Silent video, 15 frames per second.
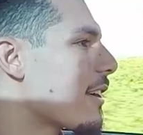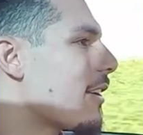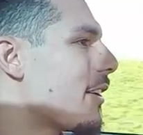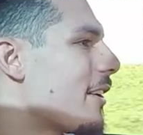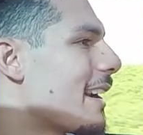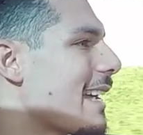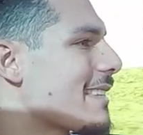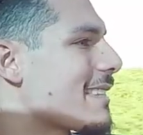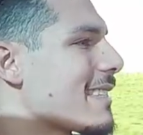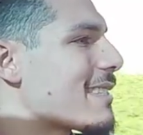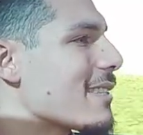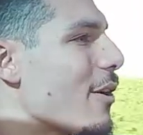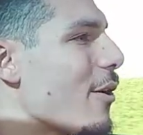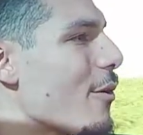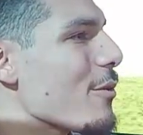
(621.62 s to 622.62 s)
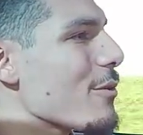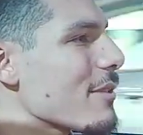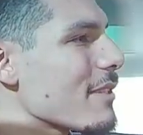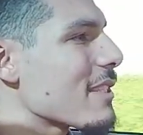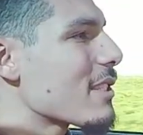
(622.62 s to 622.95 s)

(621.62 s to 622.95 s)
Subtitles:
car has its own